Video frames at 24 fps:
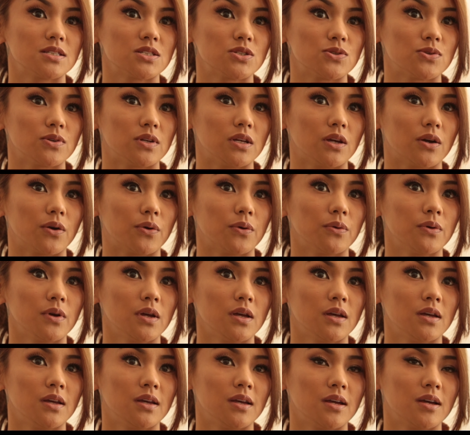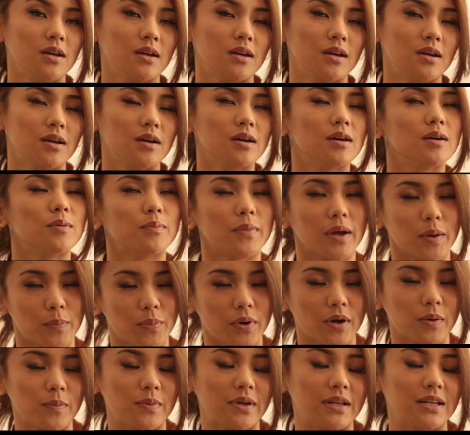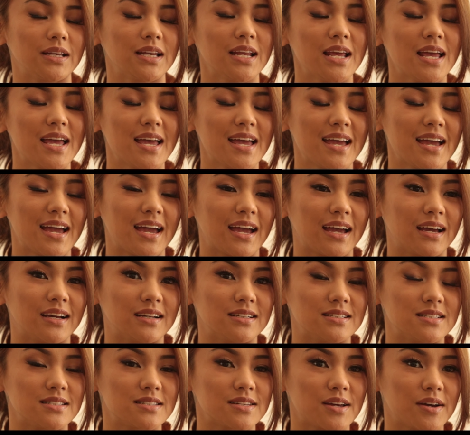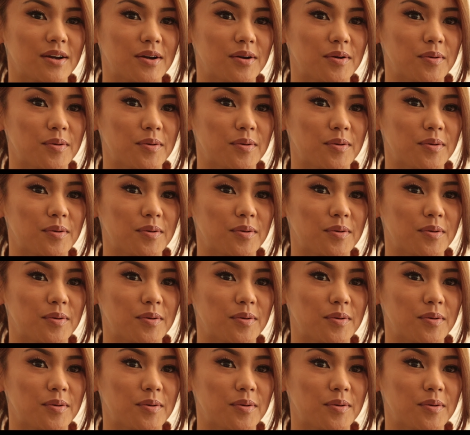studio, my apartment, and